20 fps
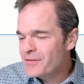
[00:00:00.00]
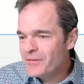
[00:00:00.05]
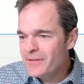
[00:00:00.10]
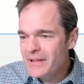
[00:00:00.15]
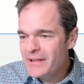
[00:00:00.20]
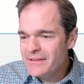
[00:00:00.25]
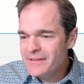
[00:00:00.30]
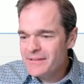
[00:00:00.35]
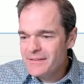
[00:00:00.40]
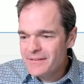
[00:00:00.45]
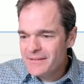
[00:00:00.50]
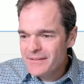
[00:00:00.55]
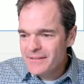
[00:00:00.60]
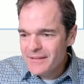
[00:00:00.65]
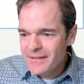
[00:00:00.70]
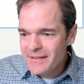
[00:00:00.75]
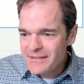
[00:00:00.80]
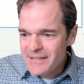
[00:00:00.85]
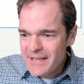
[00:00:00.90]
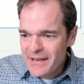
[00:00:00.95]
let's
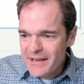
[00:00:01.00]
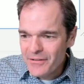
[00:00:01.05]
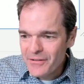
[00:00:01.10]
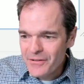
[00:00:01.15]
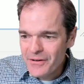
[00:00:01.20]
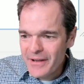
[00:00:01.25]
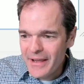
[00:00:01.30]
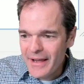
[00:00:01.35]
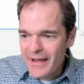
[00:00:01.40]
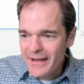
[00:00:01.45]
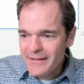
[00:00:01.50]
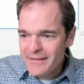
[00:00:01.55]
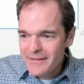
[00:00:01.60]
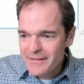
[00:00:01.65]
take a look at